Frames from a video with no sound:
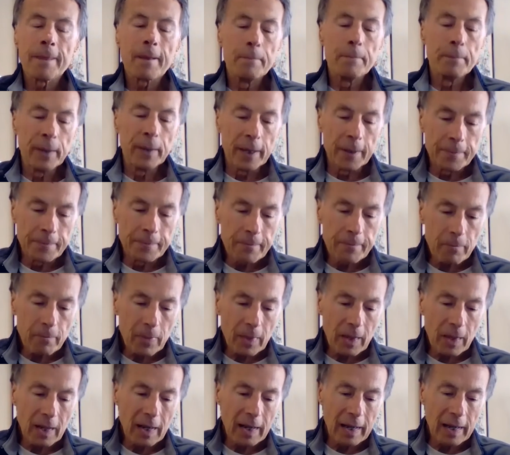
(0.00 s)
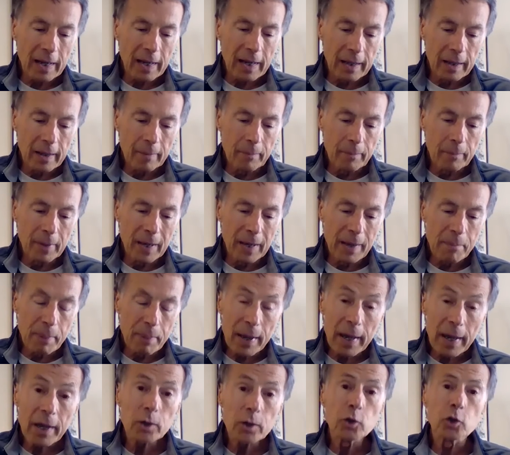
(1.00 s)
But my
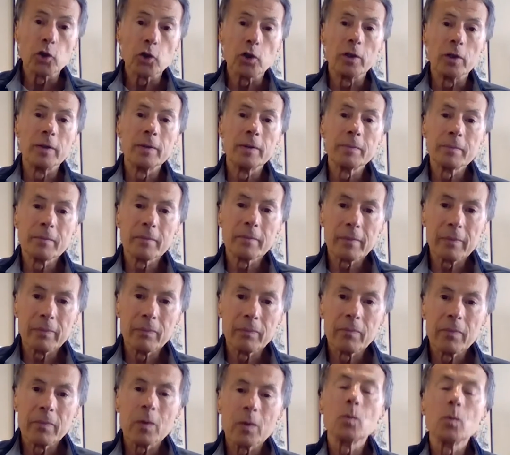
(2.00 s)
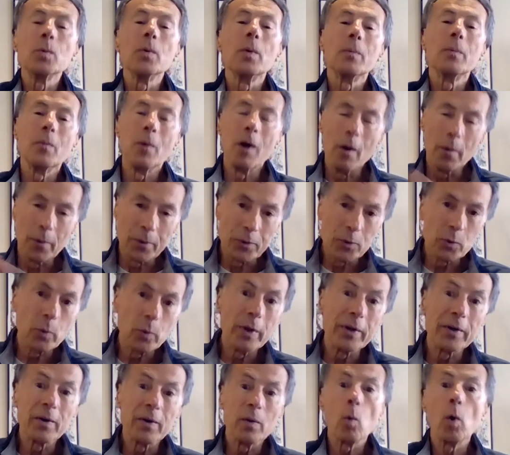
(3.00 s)
passion, well, always
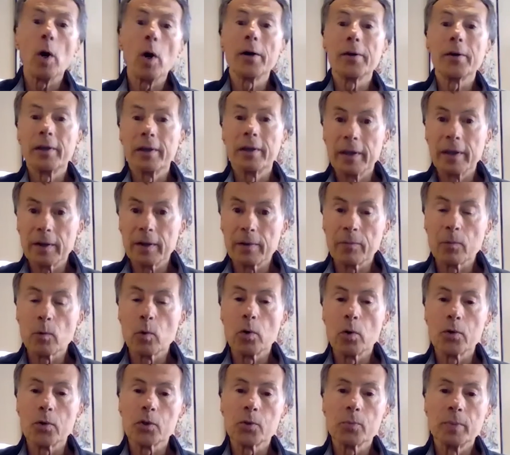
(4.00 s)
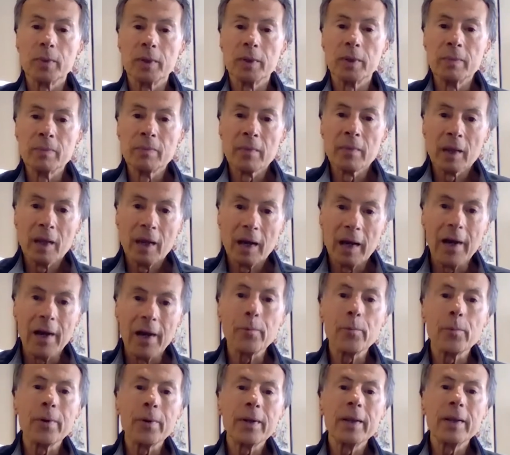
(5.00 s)
wanted to walk again, of course, but I
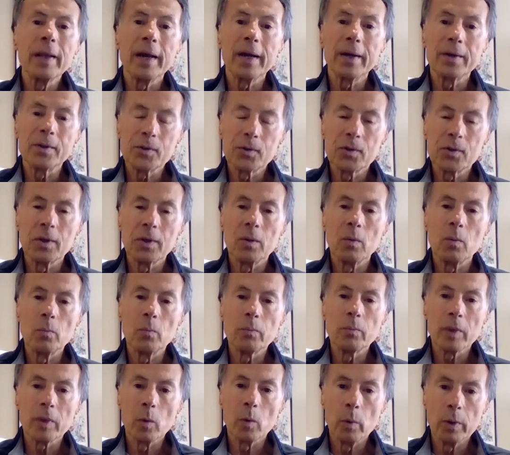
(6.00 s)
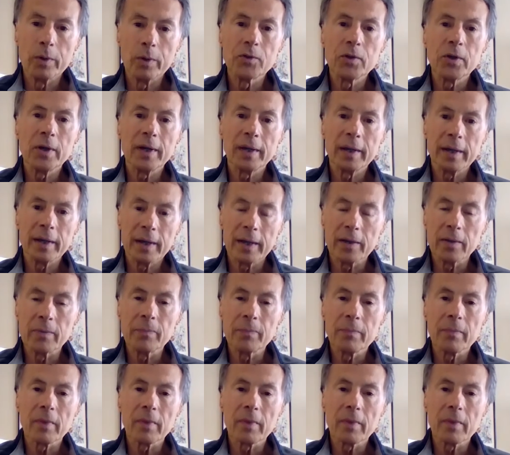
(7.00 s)
realized that once I get